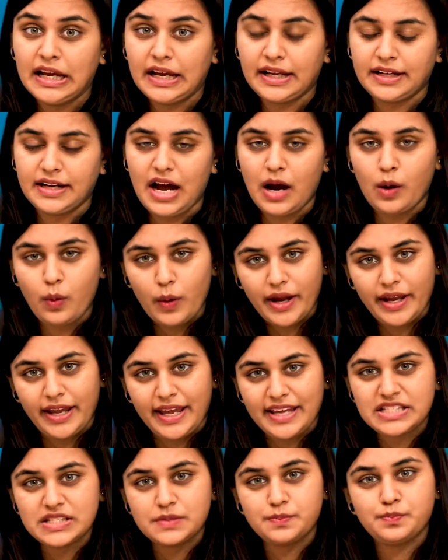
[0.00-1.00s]
and how I
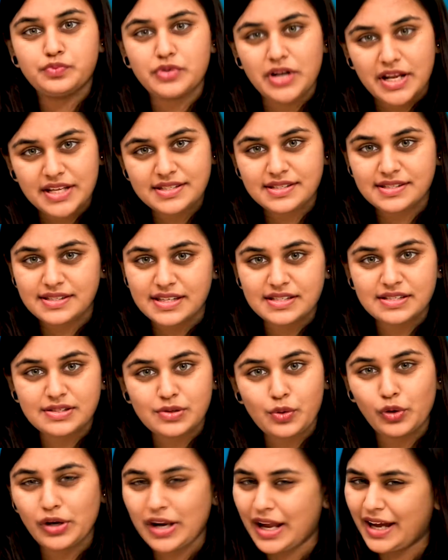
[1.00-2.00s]
expressed this
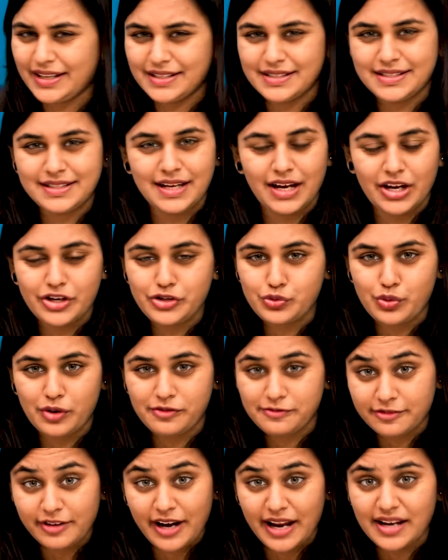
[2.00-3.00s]
whole idea to a
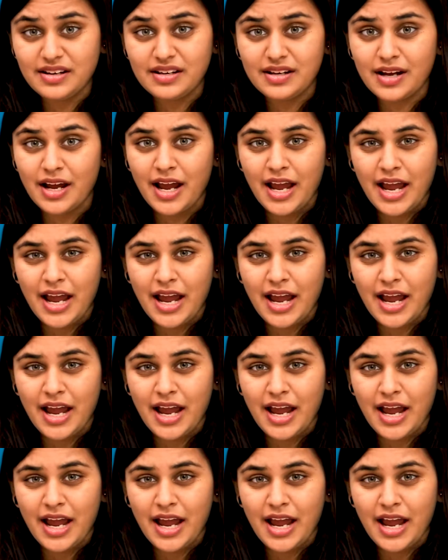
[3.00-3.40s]
friend,